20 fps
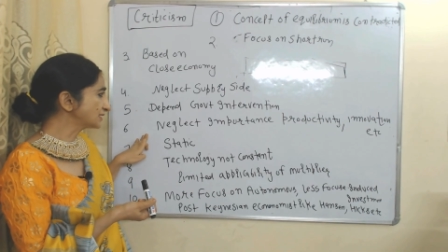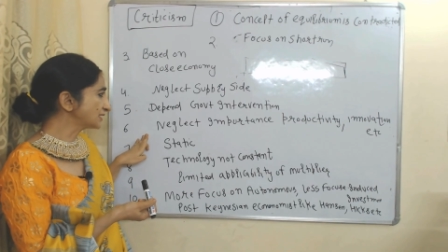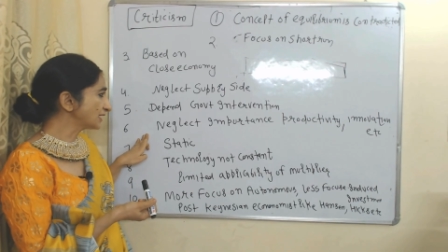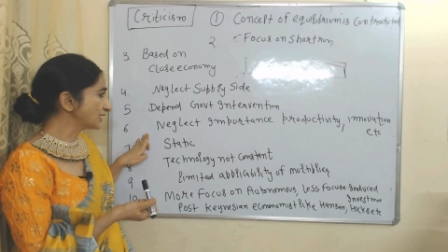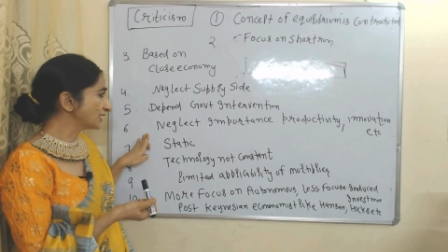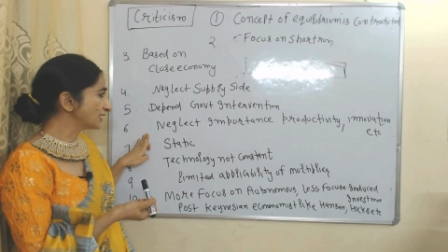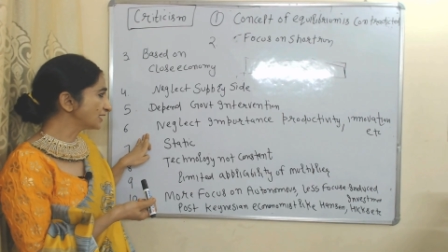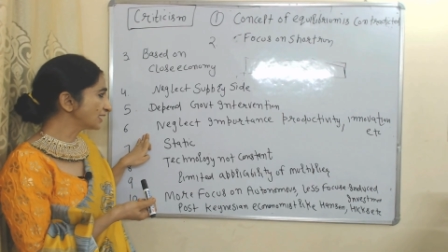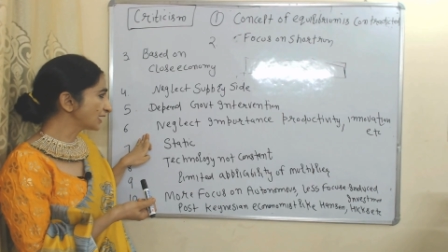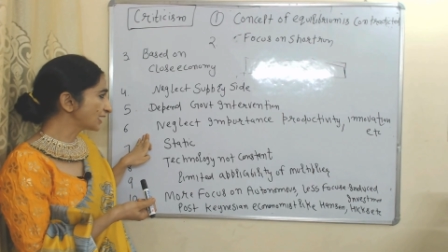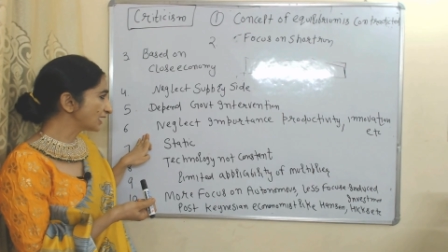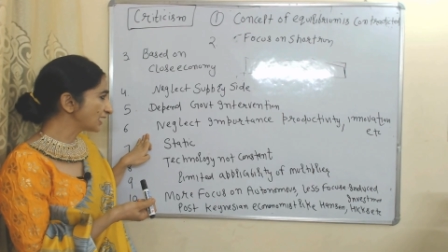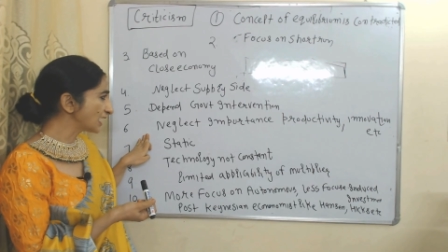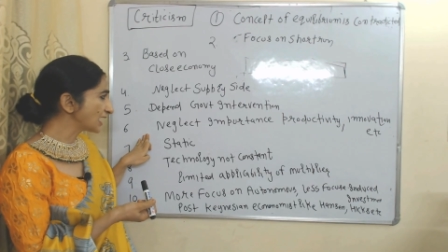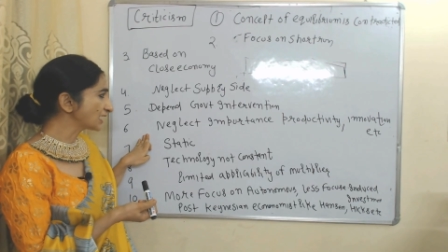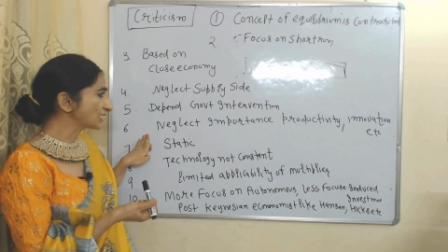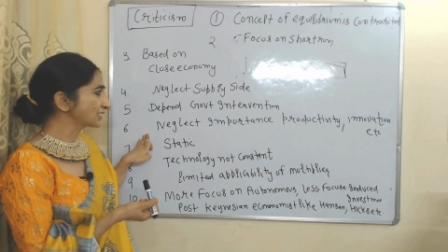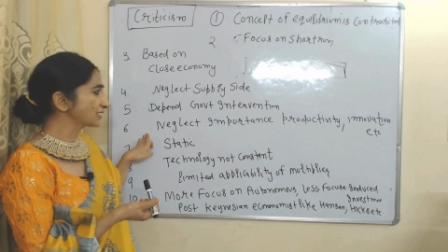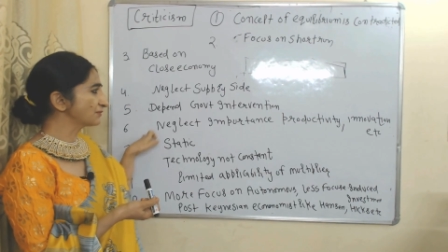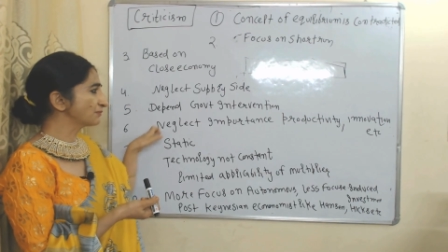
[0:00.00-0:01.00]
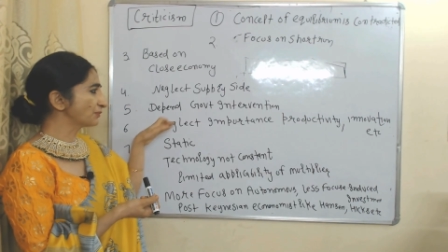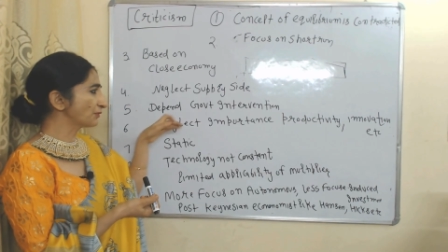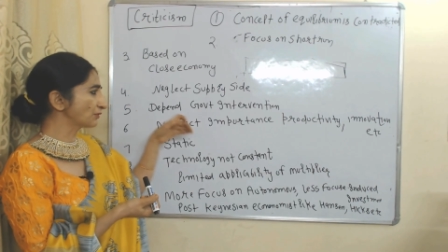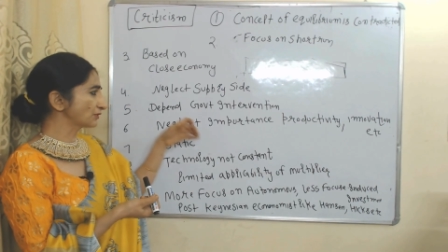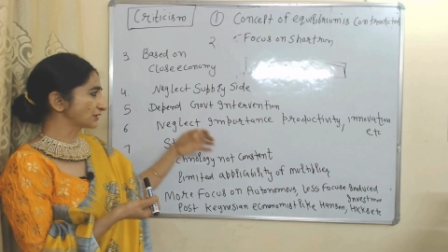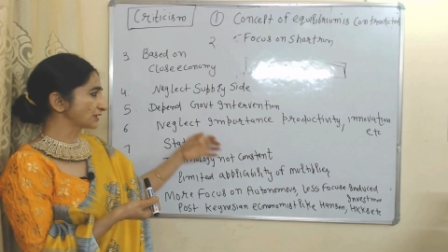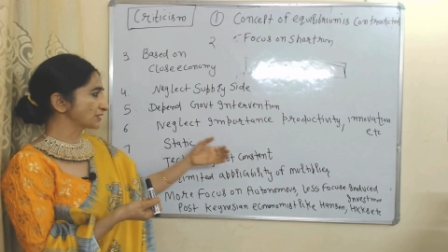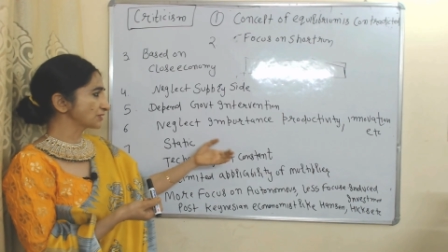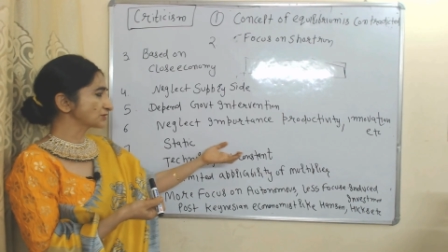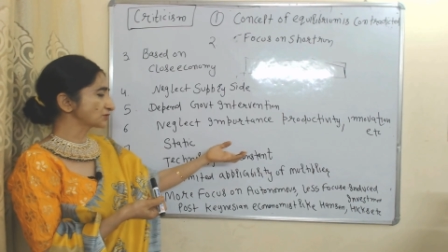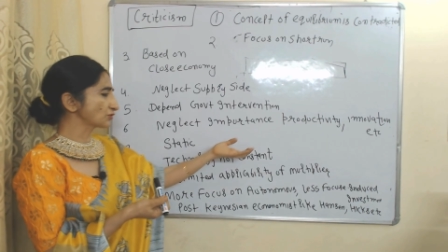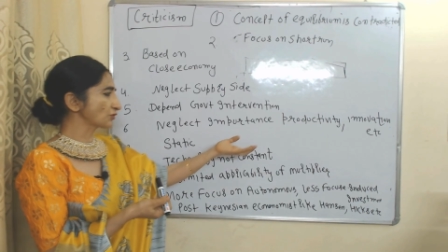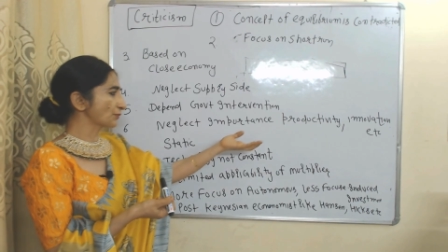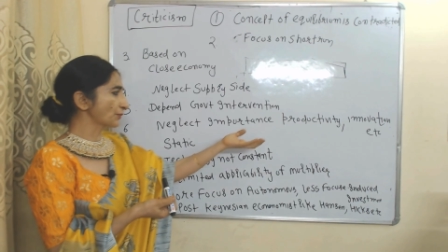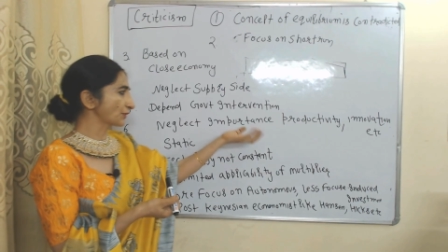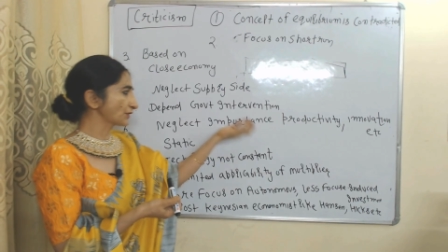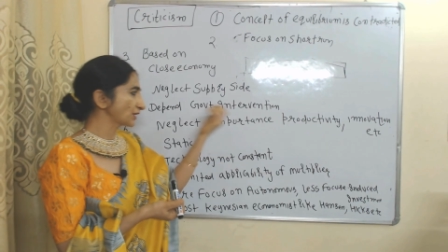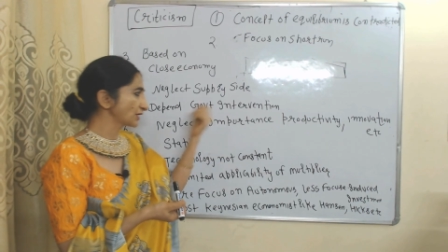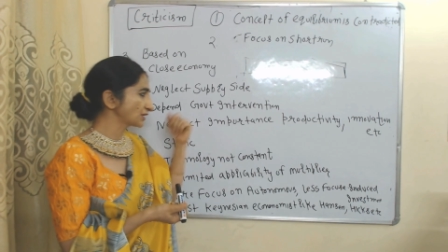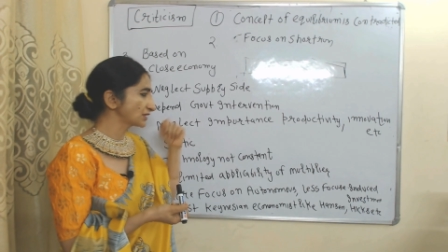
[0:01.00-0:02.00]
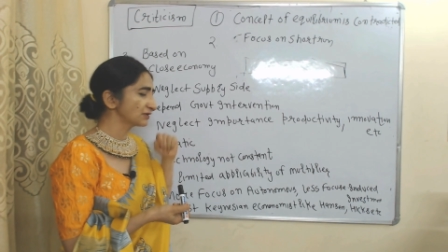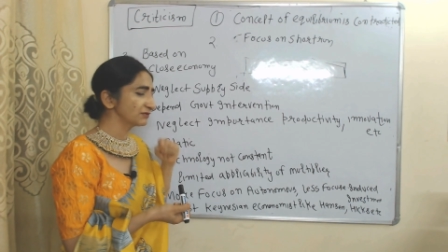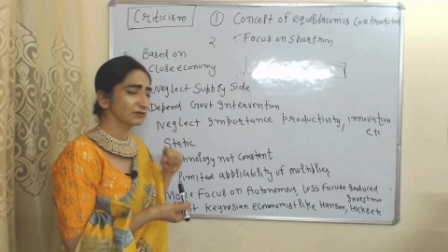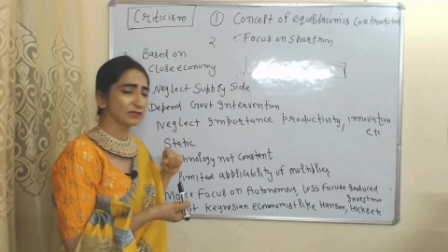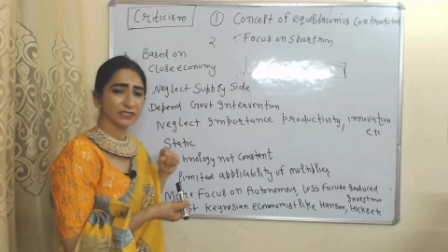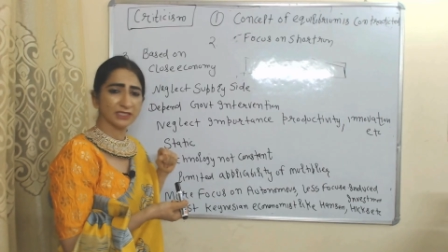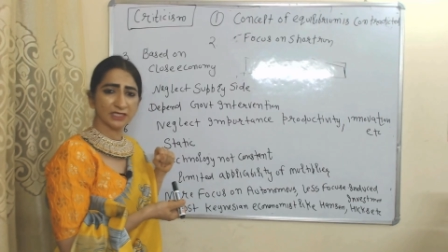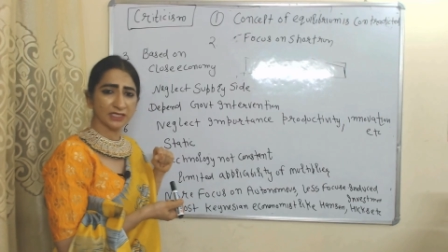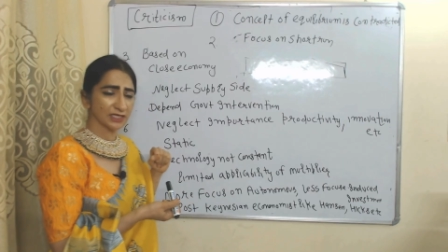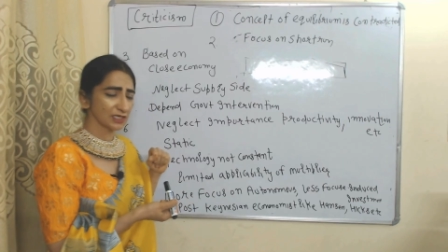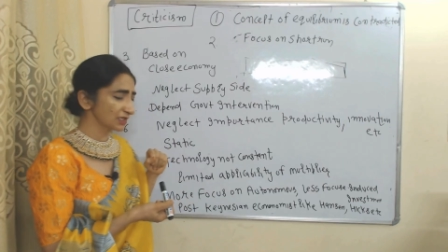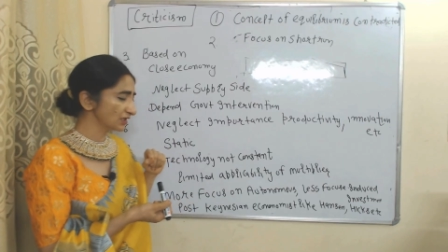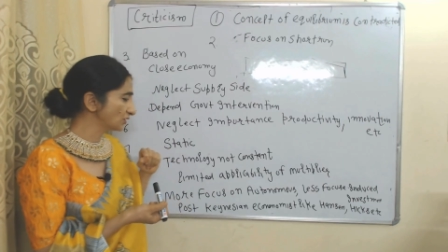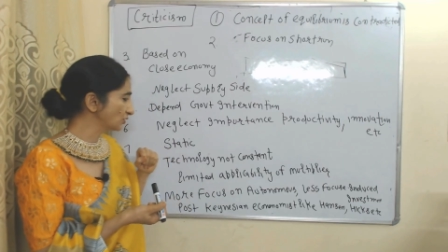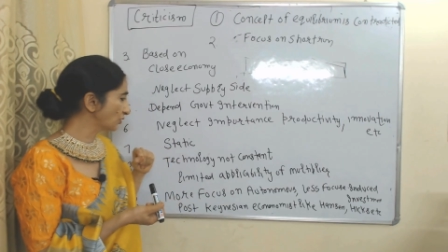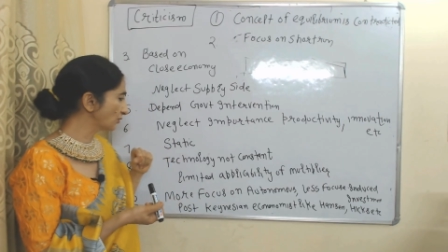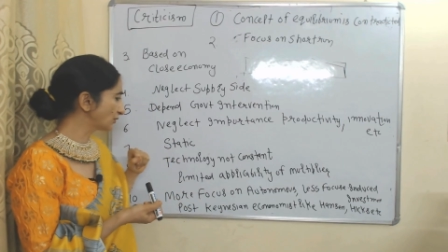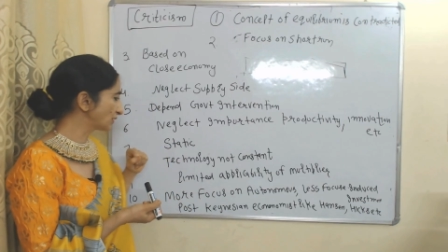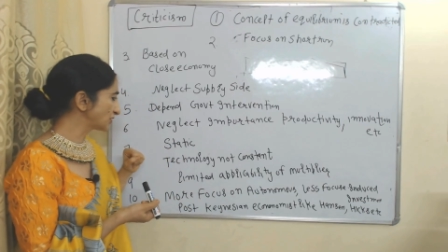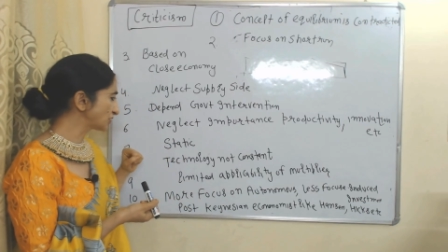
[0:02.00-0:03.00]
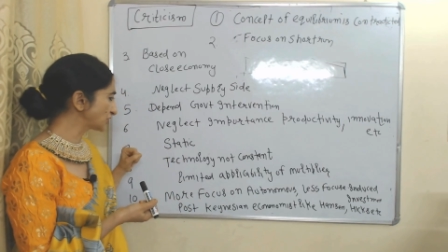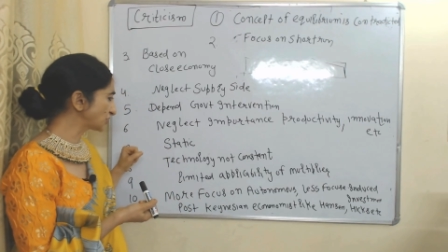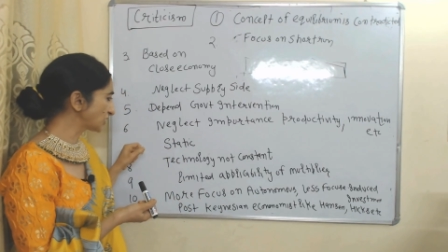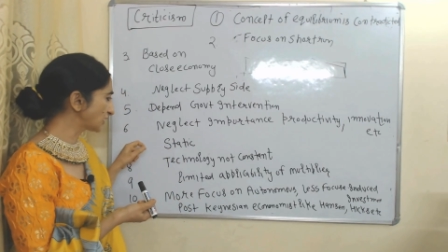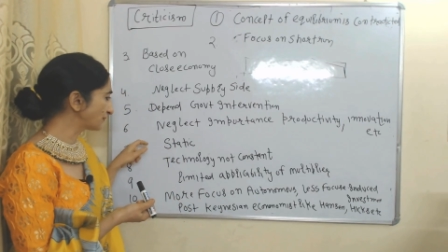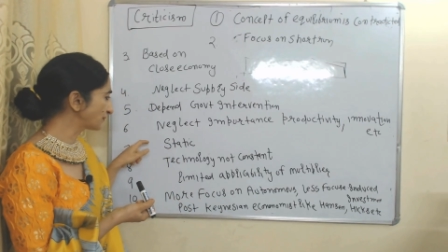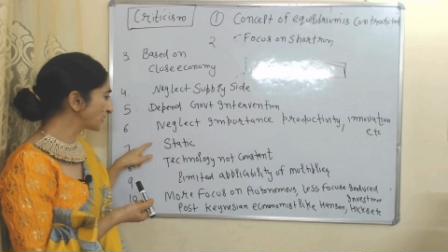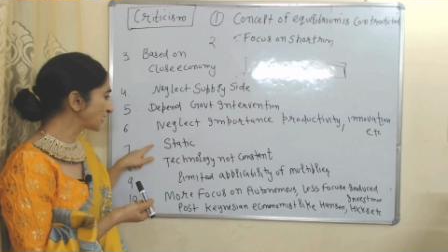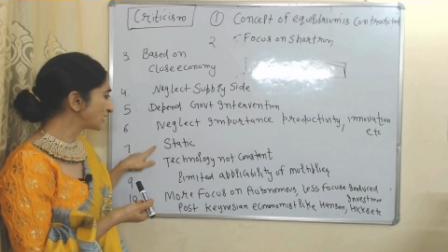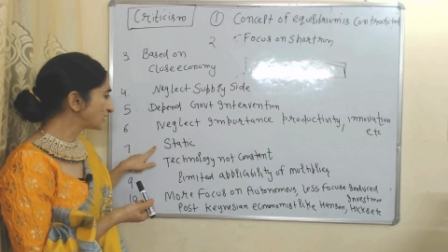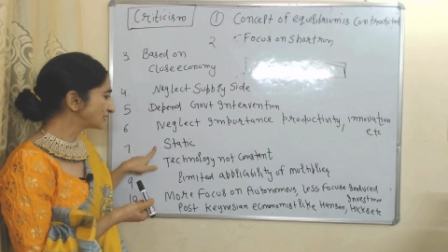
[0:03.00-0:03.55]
theory neglect importance of productivity, innovation.